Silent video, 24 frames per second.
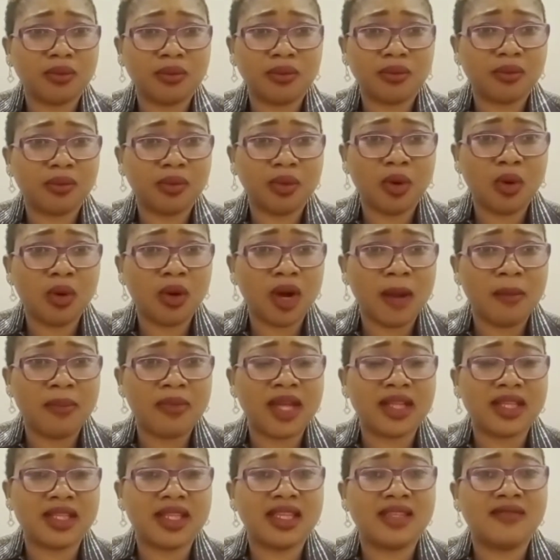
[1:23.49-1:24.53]
program
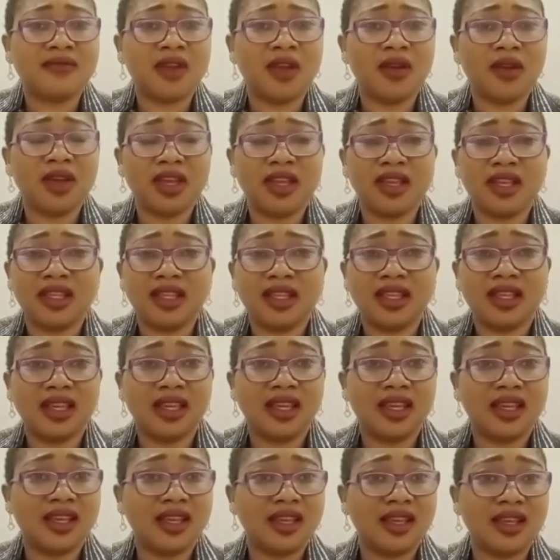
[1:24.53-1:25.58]
that is very
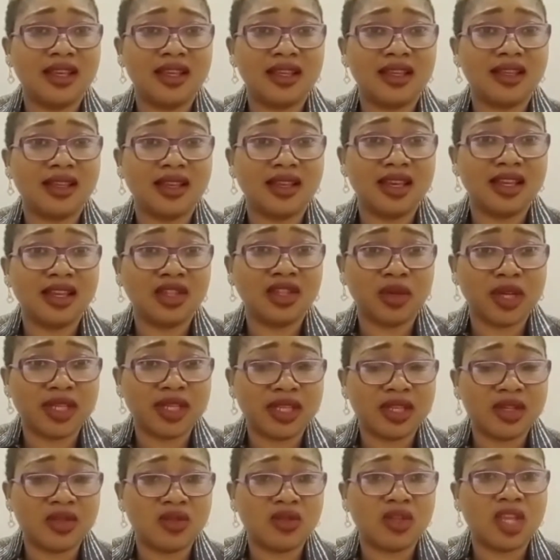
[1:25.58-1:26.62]
interesting
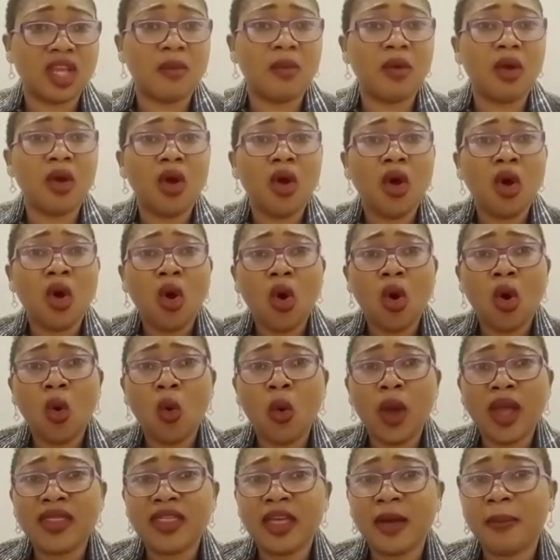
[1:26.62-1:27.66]
to them, or
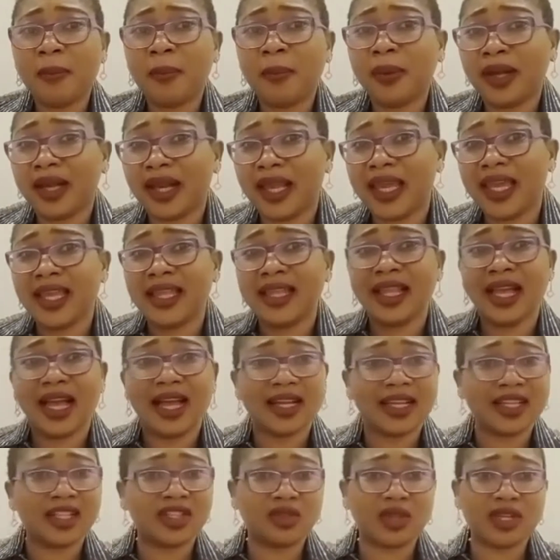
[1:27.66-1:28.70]
when they're playing an
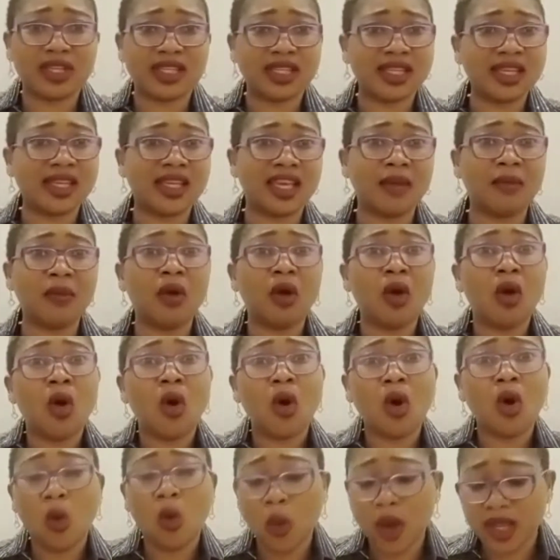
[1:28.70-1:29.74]
interesting game,
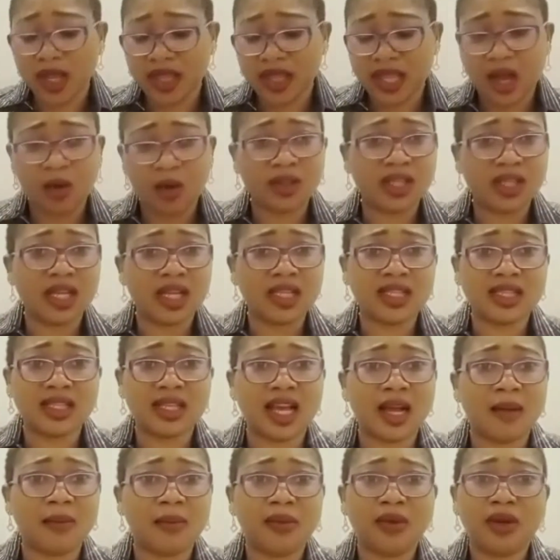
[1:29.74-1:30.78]
or when they're on their
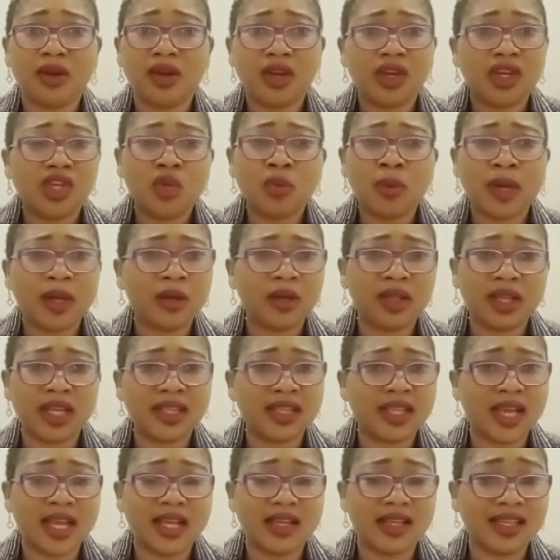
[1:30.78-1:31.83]
tab. You might not
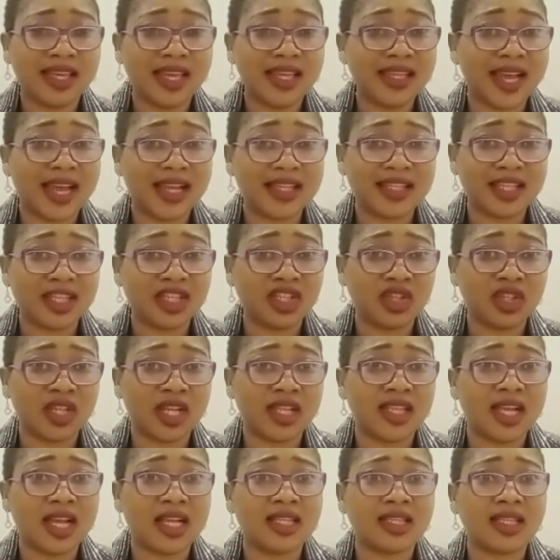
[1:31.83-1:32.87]
gain their attention at
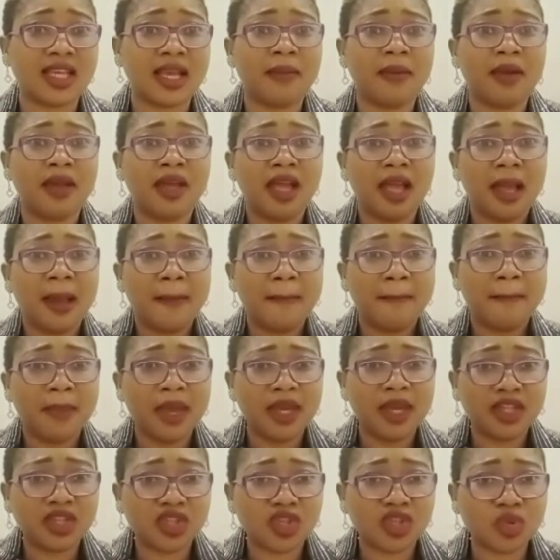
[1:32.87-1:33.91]
that time. Make
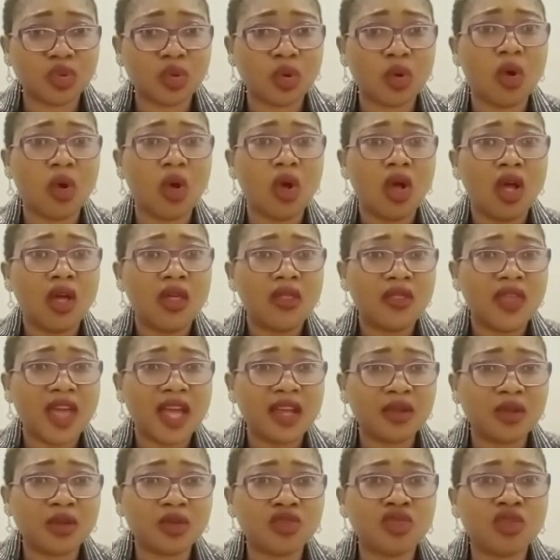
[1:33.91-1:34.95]
sure they are
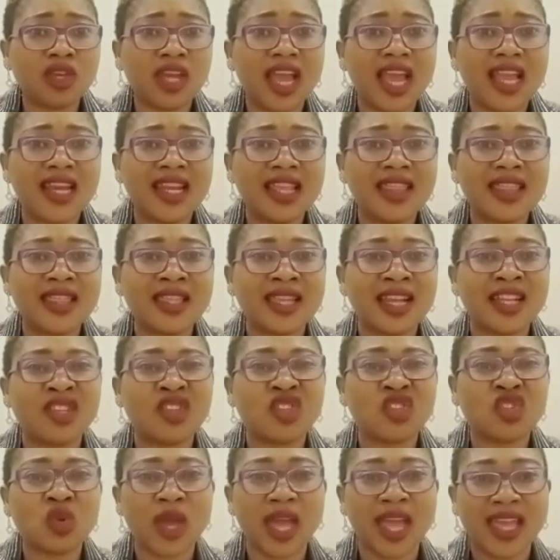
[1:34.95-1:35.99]
not doing anything that's
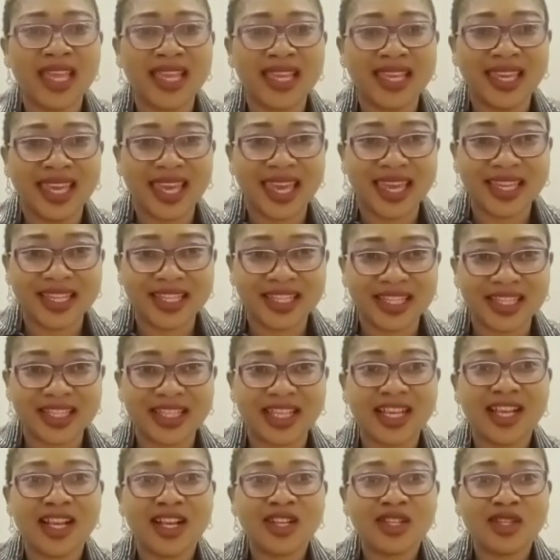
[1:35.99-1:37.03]
so engaging,
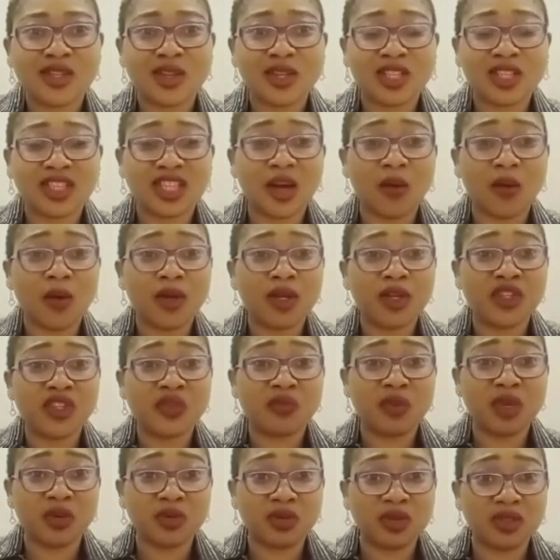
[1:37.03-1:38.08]
such that when you
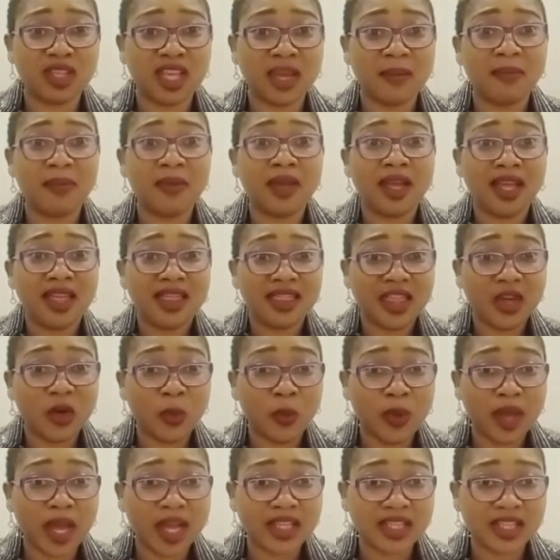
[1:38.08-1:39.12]
speak to them, they will
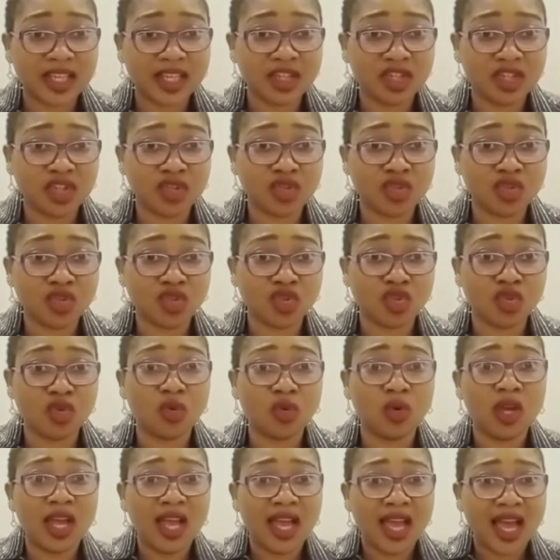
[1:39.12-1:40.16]
pay attention to you,
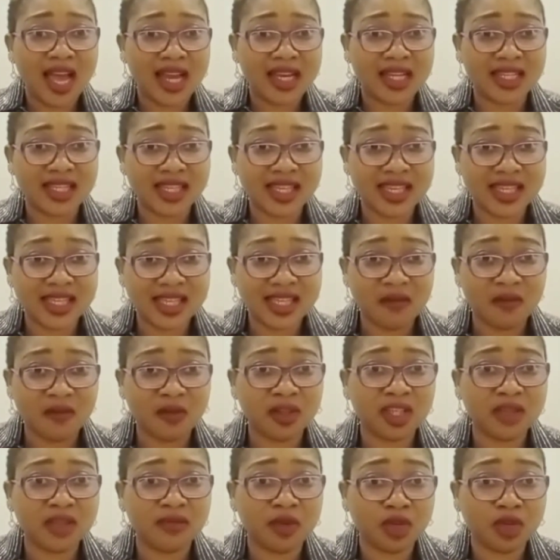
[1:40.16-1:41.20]
and it's easier
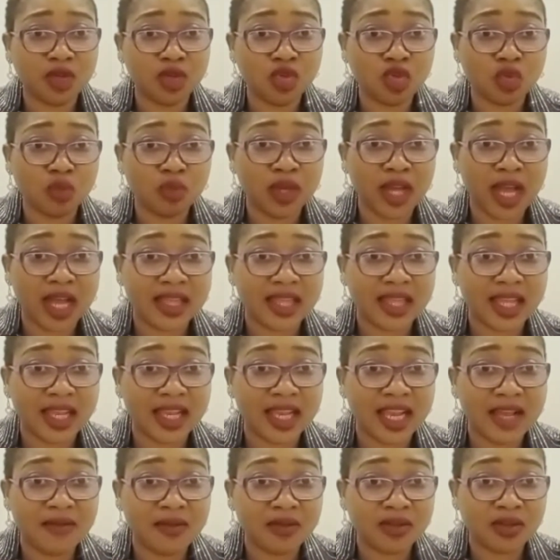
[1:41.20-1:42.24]
for you to be at their
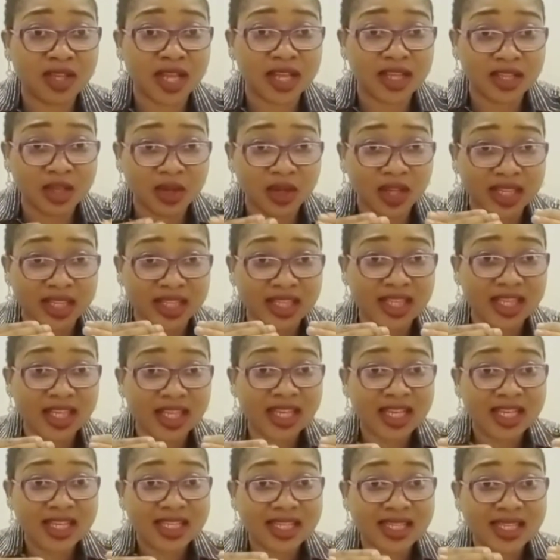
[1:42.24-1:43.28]
level so that you can
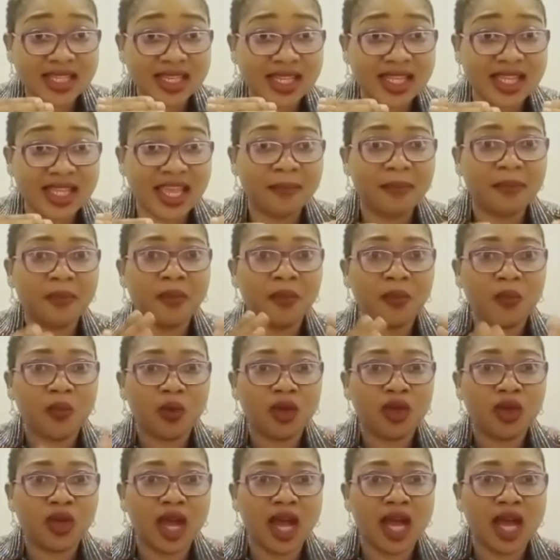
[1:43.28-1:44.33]
see them when
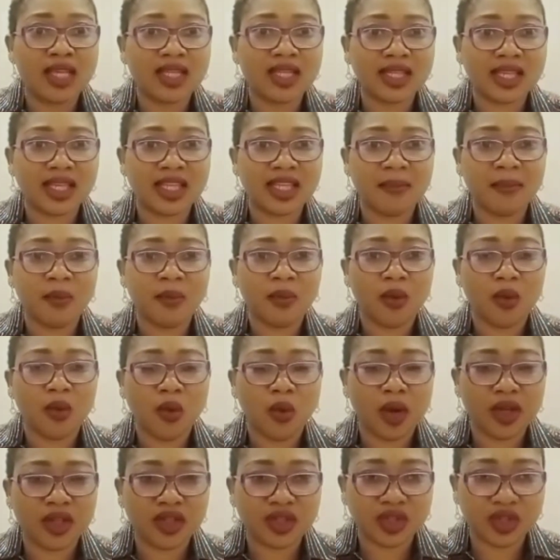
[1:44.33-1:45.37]
you're asking them
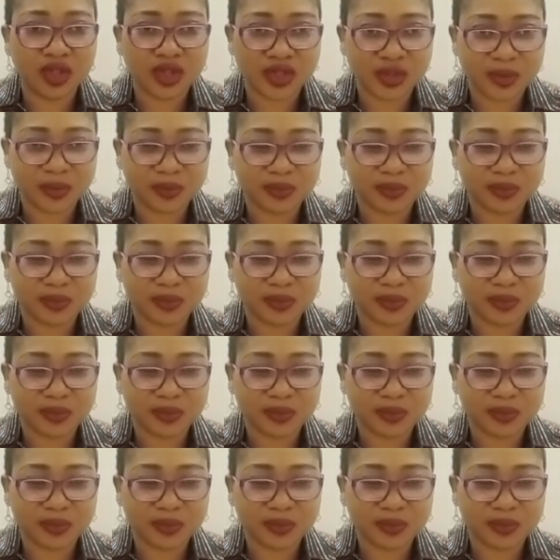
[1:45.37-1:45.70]
questions.